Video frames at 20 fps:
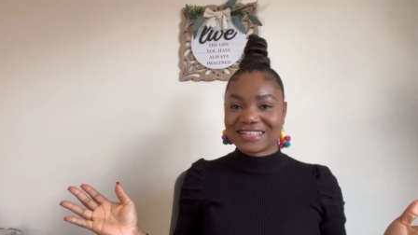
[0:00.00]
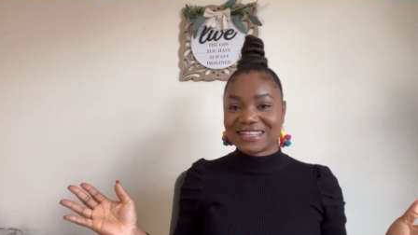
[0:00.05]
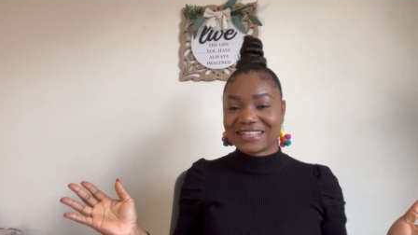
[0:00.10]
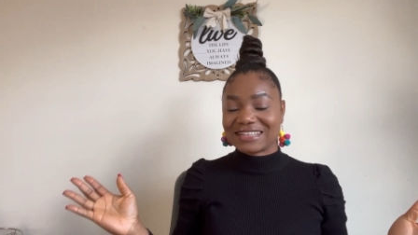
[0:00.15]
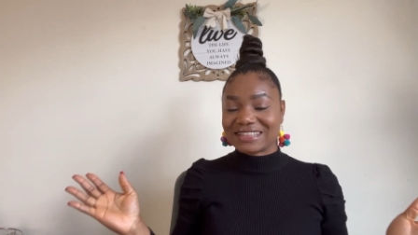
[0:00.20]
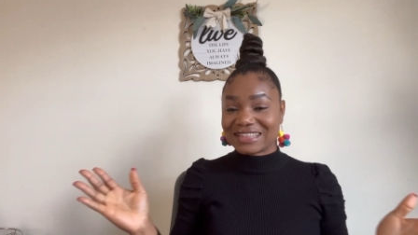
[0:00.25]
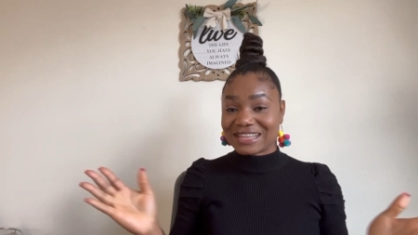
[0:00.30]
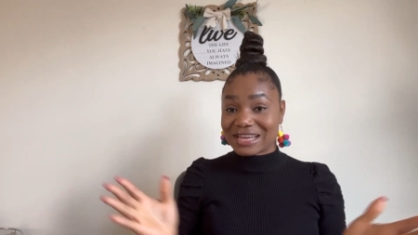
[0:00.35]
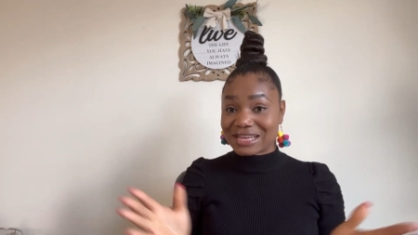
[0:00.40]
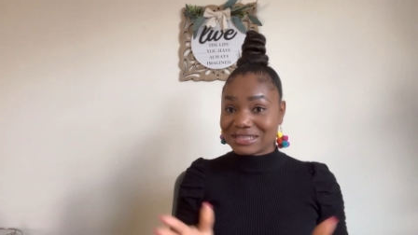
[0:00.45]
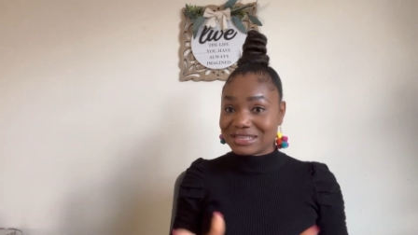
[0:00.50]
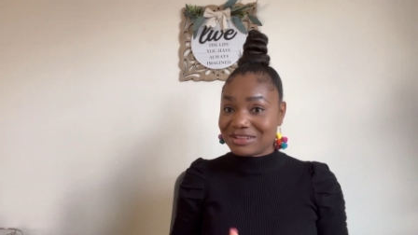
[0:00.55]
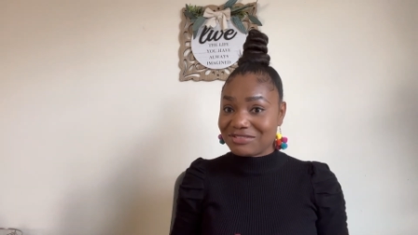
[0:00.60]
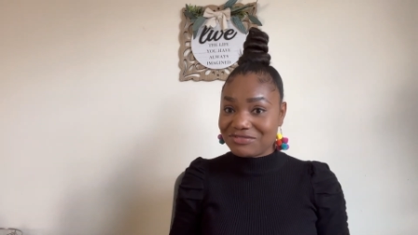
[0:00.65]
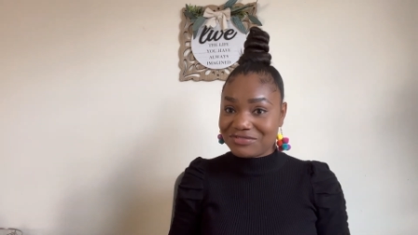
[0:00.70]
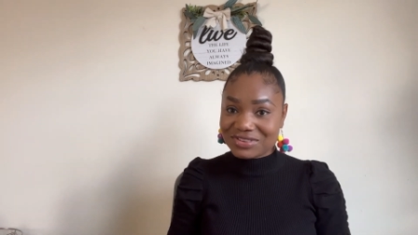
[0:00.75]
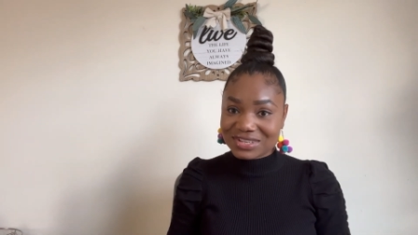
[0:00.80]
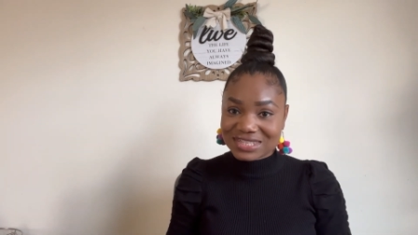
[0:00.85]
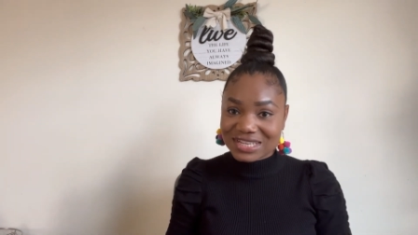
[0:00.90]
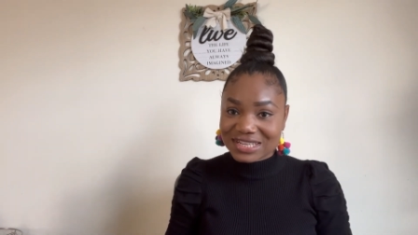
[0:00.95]
Then the
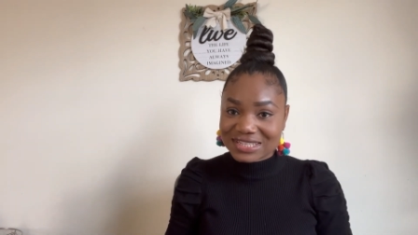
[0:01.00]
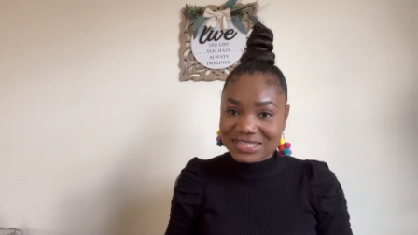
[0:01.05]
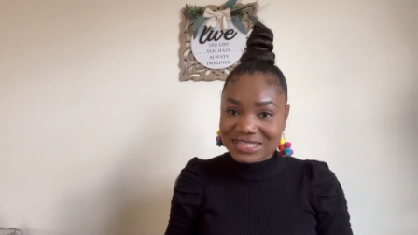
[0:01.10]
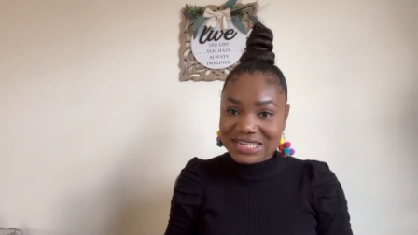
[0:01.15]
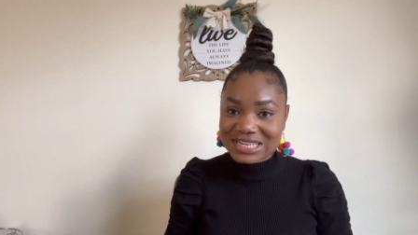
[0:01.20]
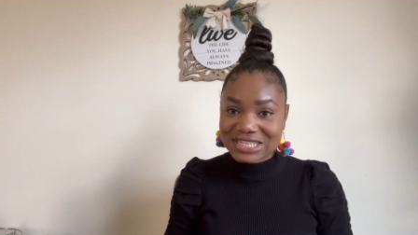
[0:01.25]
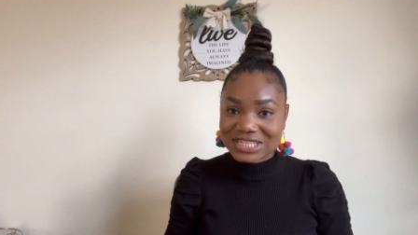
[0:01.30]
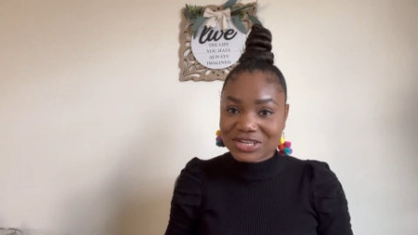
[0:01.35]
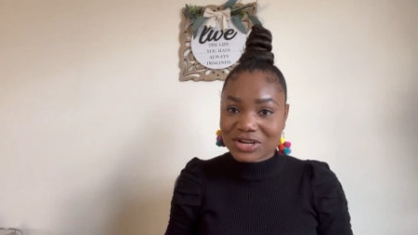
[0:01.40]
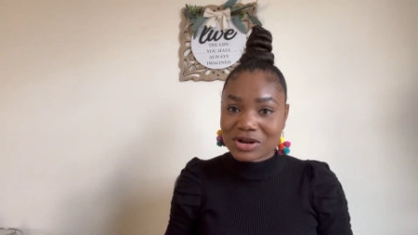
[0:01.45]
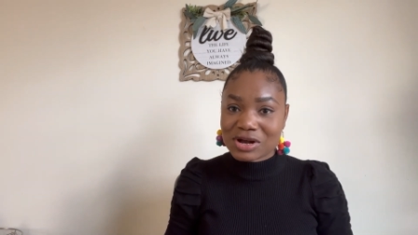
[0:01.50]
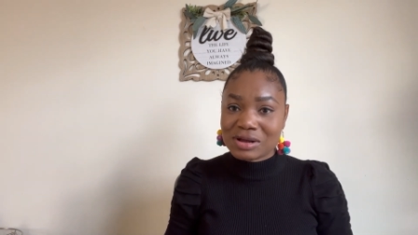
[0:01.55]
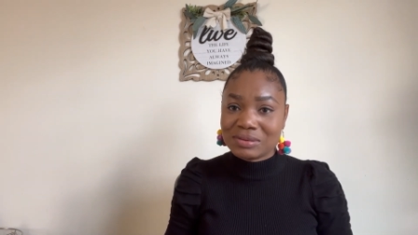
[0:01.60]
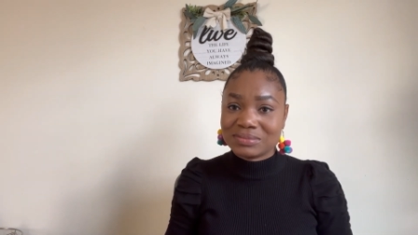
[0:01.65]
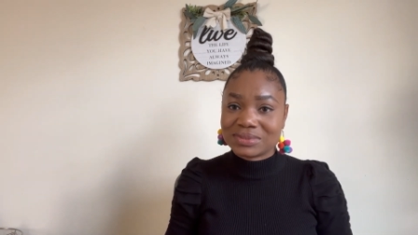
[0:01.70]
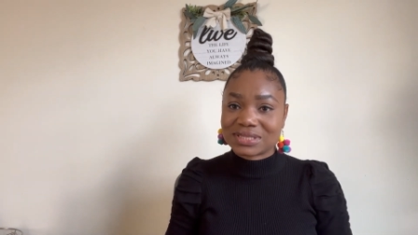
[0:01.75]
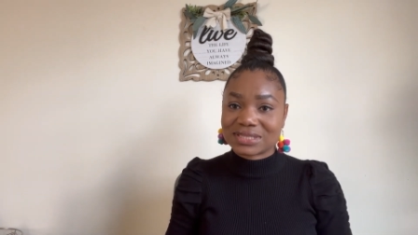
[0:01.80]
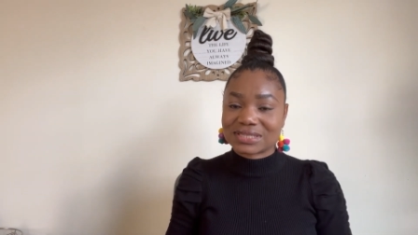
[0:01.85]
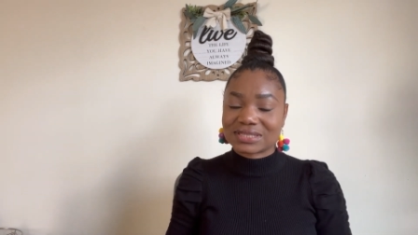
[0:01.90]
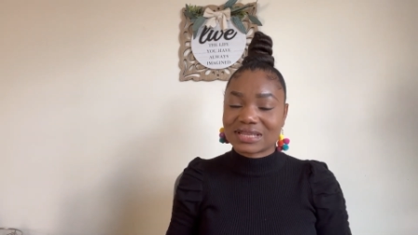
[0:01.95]
visa stage
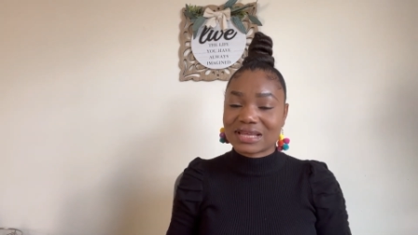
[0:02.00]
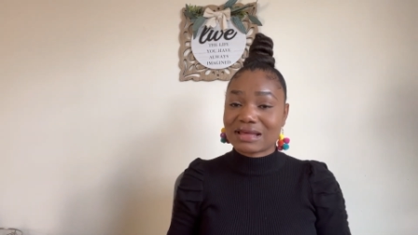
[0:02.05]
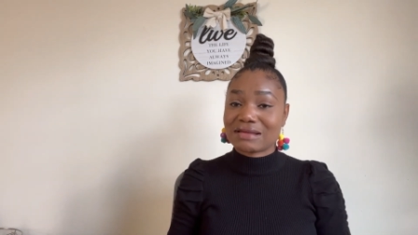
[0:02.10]
comes.